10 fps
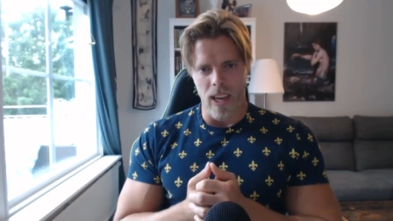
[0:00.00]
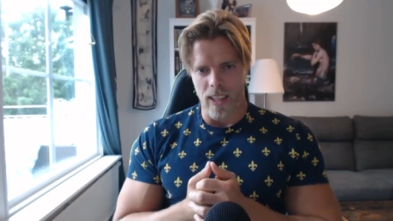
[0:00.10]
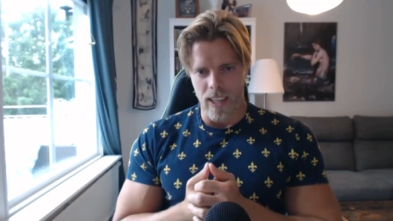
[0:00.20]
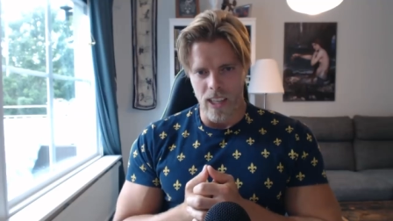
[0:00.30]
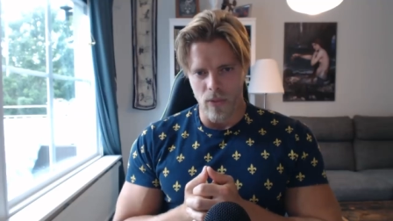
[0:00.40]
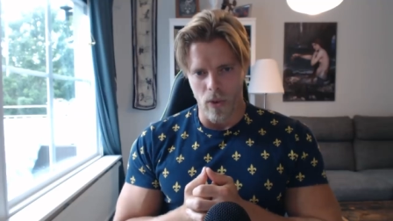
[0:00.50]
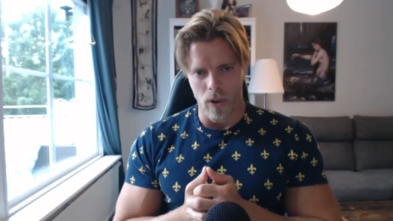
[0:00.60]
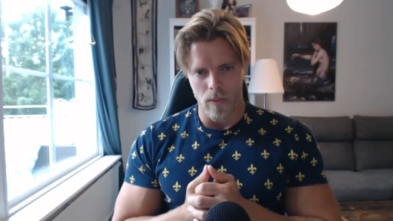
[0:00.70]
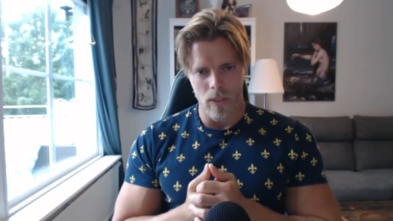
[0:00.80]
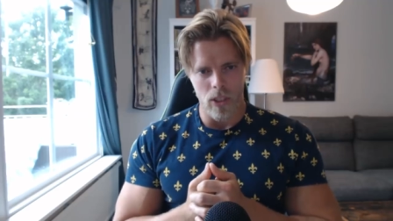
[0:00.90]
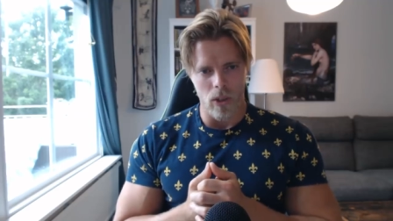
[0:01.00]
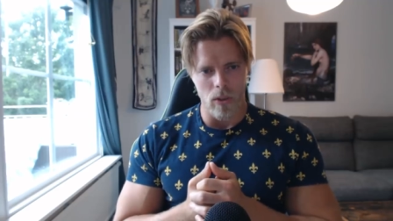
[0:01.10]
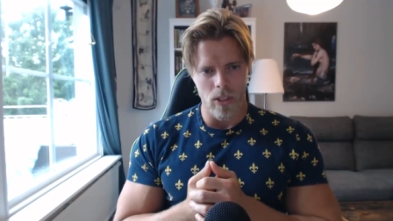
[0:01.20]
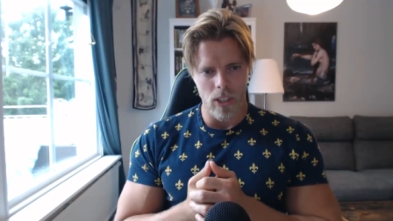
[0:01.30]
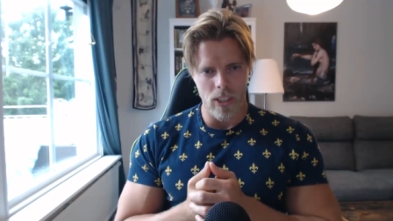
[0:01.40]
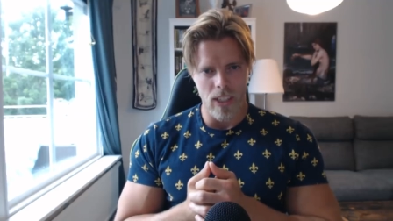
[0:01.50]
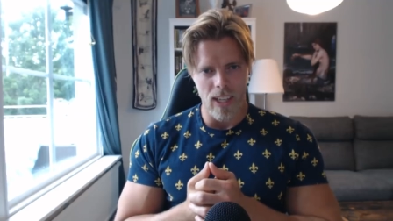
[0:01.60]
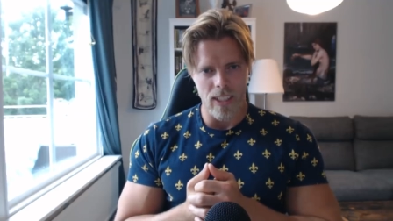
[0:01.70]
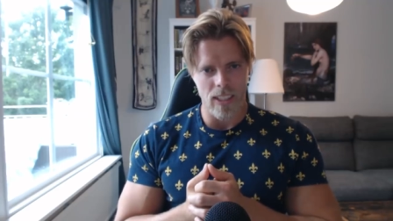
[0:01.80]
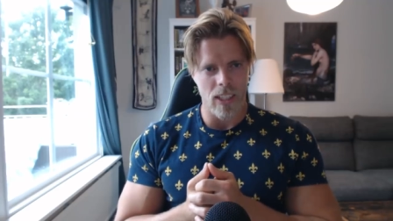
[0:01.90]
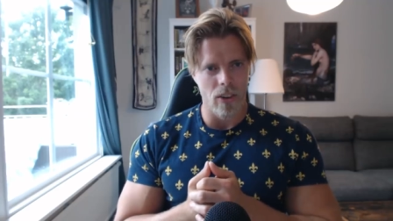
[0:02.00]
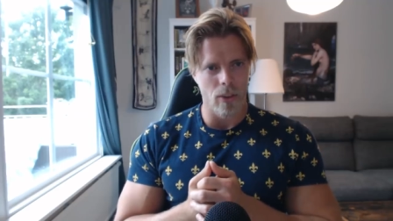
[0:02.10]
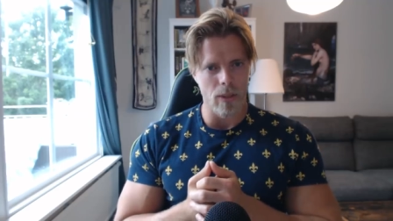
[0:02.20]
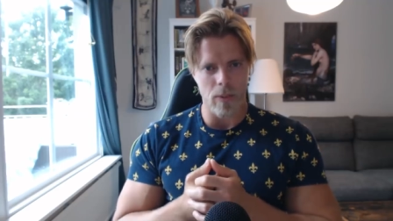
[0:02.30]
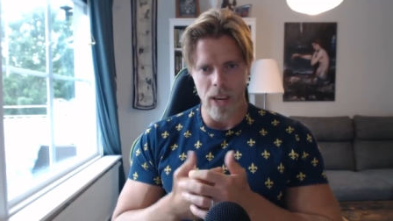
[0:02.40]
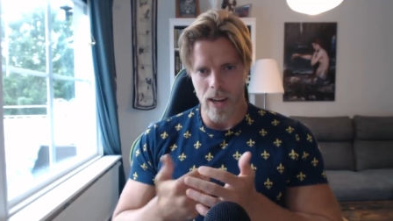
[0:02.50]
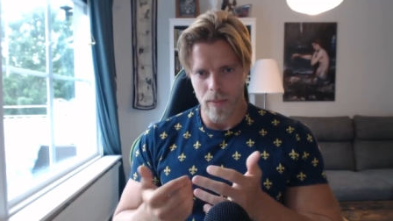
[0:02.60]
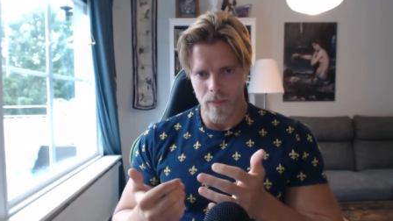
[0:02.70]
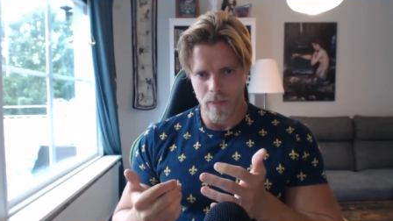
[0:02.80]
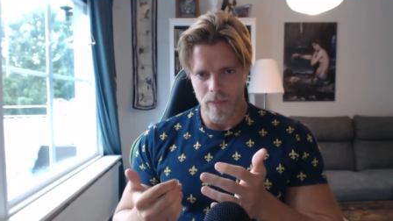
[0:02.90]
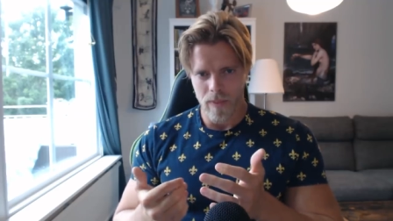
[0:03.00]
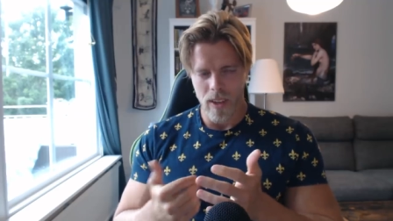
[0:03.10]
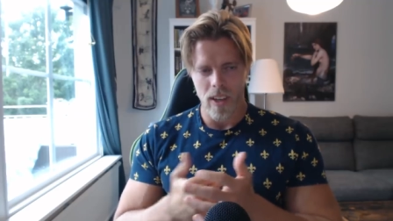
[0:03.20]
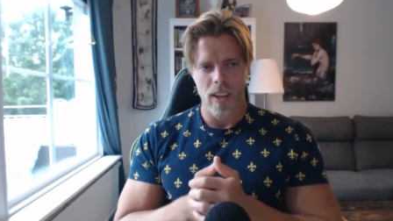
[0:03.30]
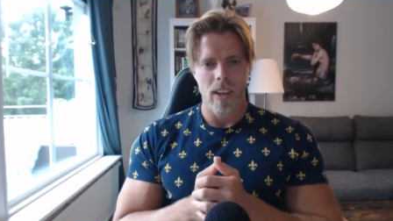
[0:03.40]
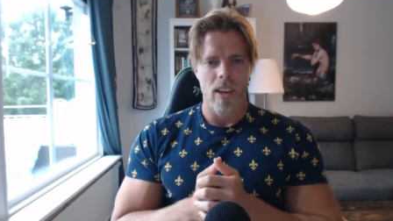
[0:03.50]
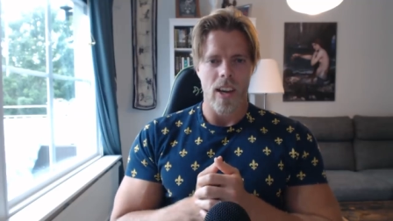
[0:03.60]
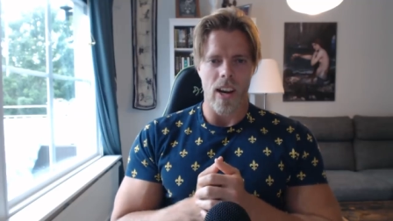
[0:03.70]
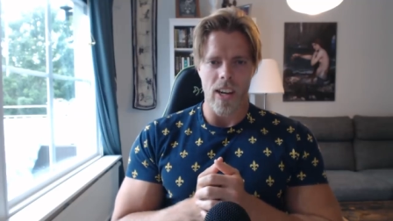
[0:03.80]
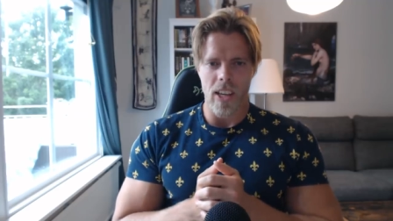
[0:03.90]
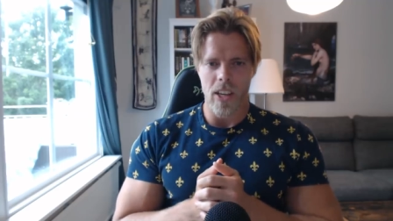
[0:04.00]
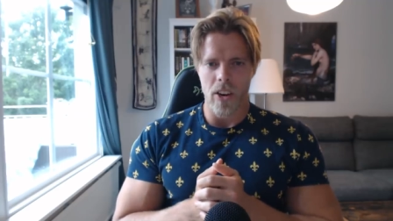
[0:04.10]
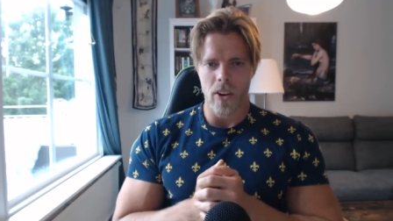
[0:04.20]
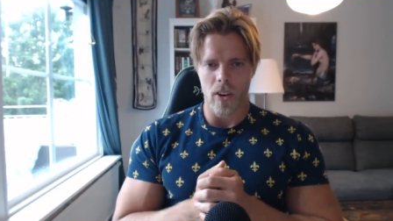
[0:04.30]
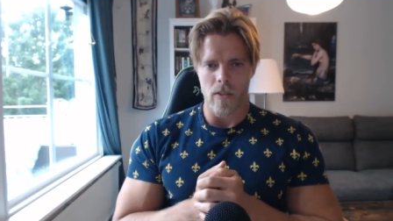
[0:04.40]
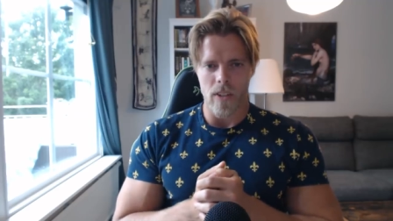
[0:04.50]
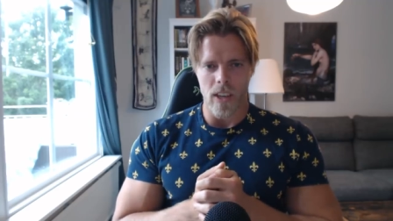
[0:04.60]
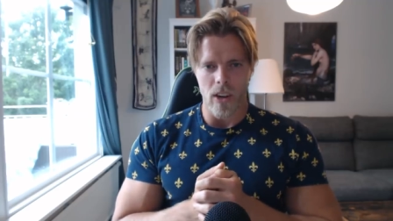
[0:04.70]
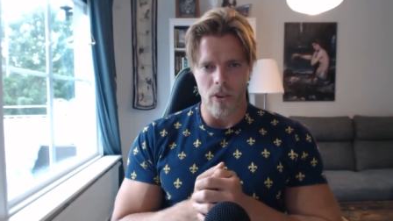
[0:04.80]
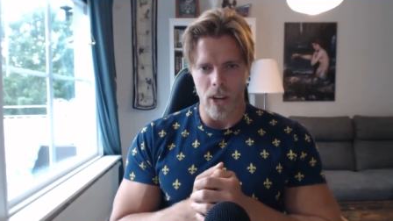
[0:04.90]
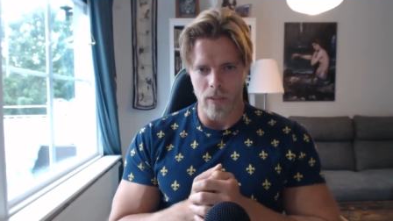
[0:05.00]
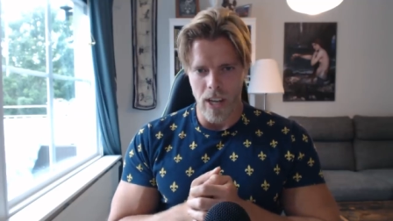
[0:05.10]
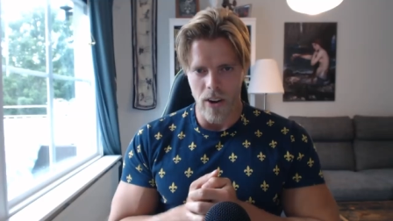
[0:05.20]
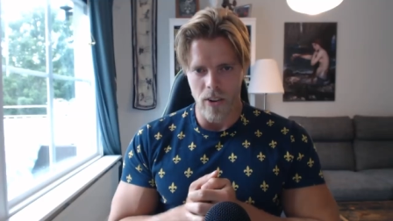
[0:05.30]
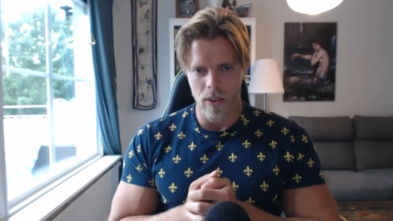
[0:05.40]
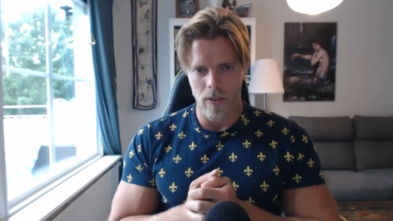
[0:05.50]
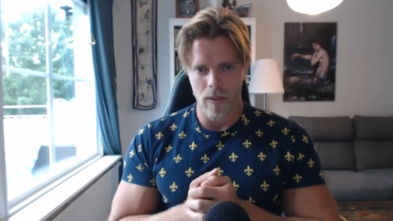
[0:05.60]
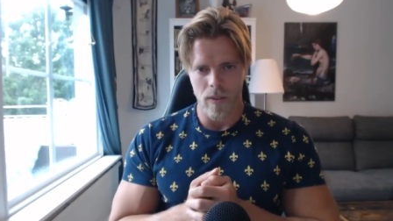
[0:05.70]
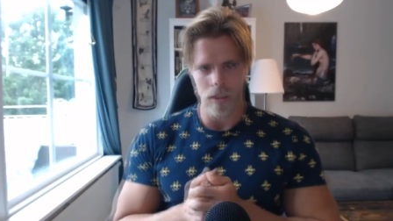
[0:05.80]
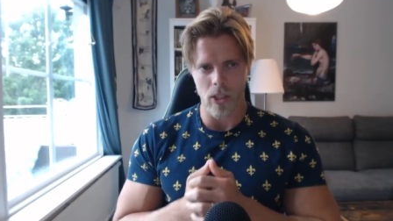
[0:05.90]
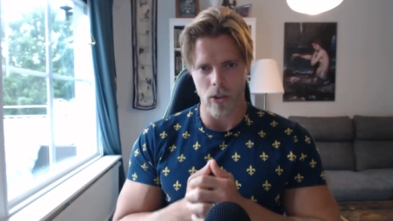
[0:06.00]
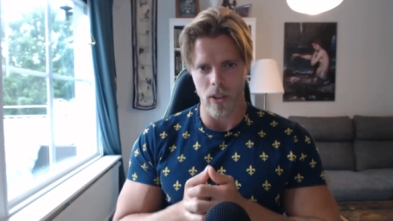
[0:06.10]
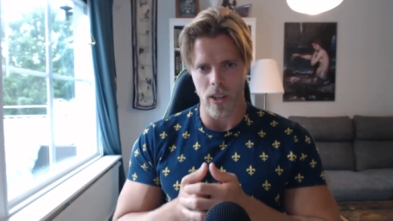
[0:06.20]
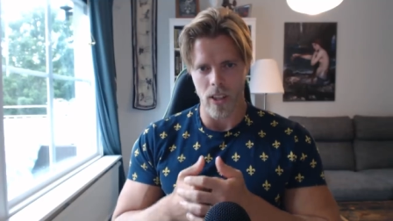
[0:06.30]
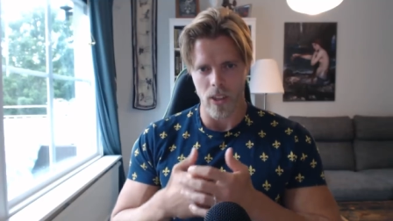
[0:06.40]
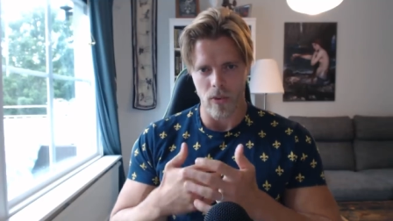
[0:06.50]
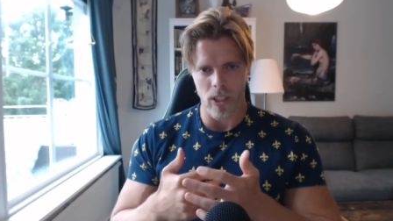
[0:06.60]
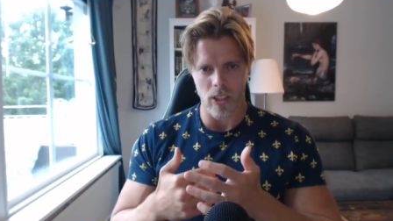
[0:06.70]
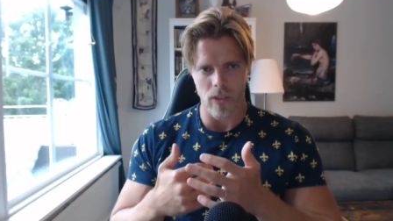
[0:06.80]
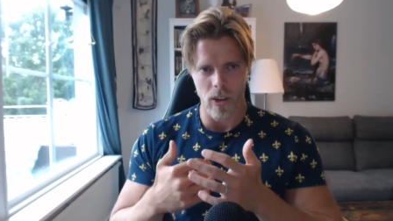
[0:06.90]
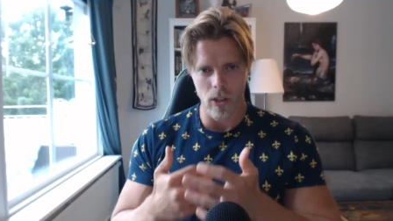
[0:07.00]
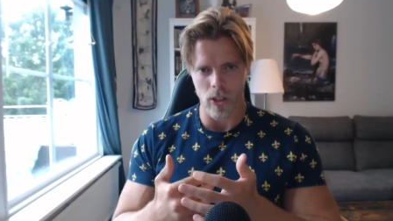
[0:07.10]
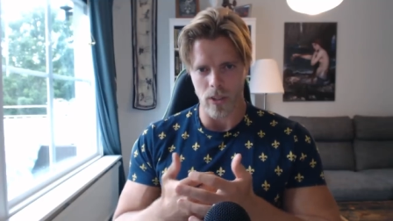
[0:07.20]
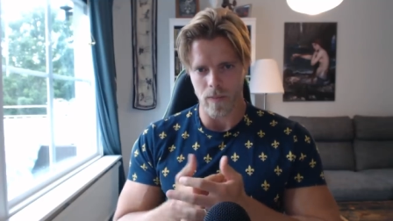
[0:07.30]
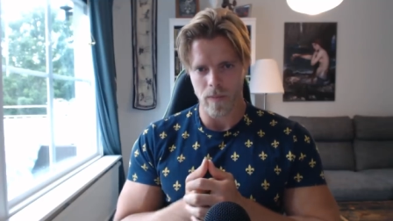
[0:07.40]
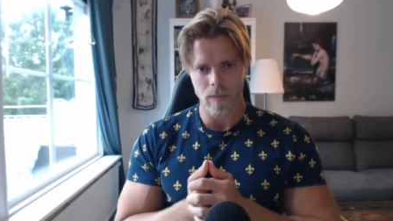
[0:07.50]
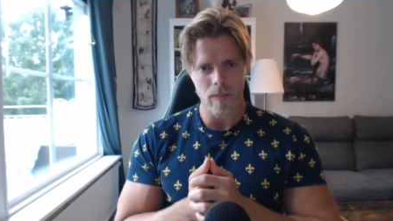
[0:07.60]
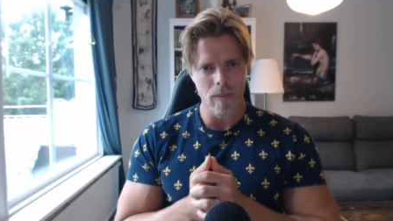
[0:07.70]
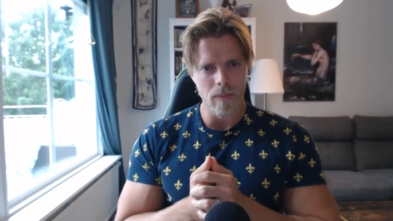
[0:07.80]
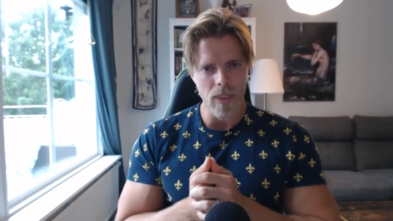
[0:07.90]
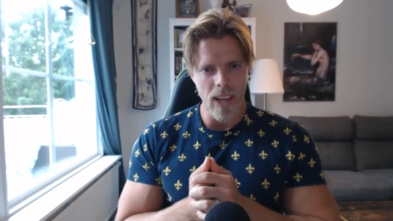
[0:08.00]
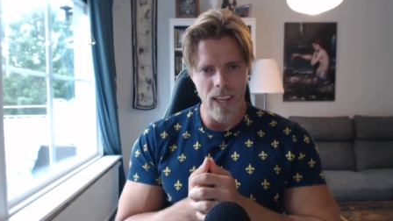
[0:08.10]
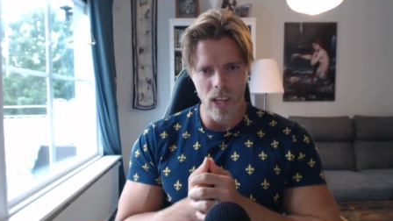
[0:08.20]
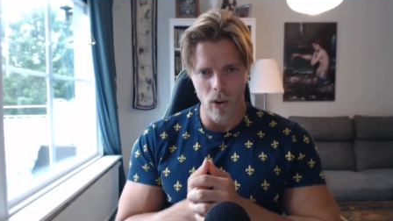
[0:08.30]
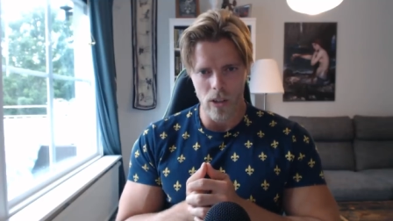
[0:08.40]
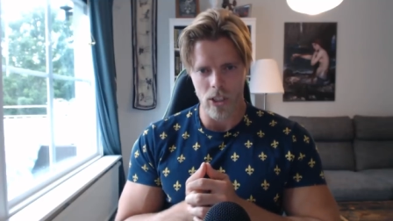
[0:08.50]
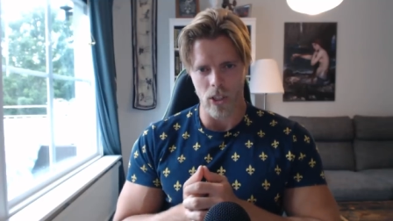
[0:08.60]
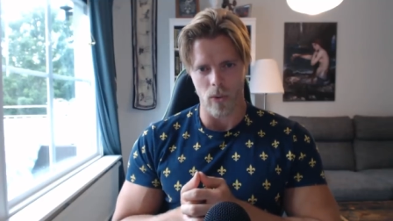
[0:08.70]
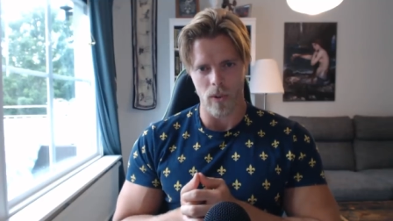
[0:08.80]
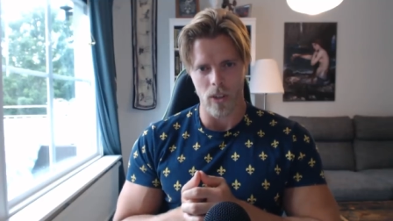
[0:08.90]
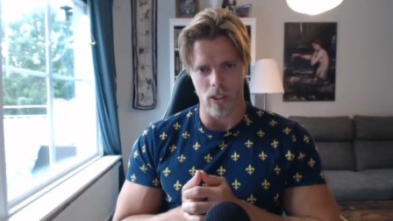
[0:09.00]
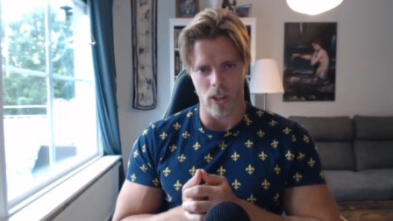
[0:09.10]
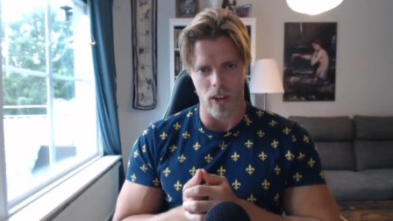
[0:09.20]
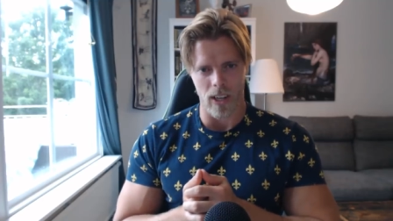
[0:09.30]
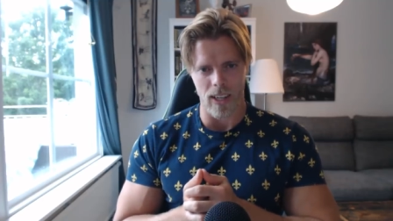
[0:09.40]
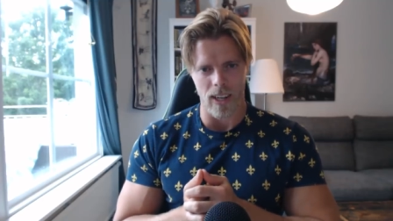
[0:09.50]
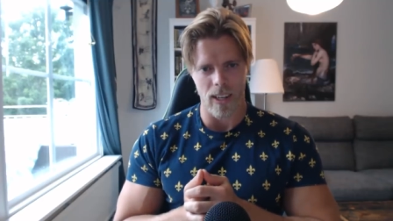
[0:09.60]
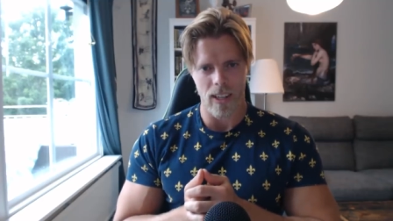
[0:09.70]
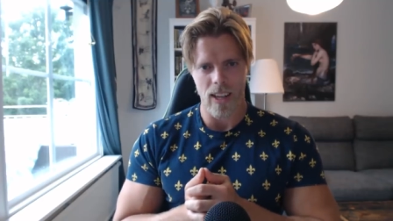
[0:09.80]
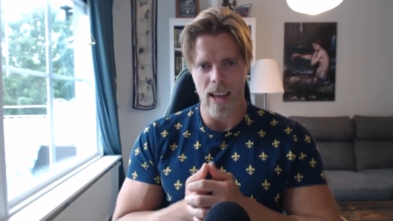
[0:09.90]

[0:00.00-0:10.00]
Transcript: take the heat for. So just as Robespierre, a leader of the Reign of Terror during the French Revolution, he also got targeted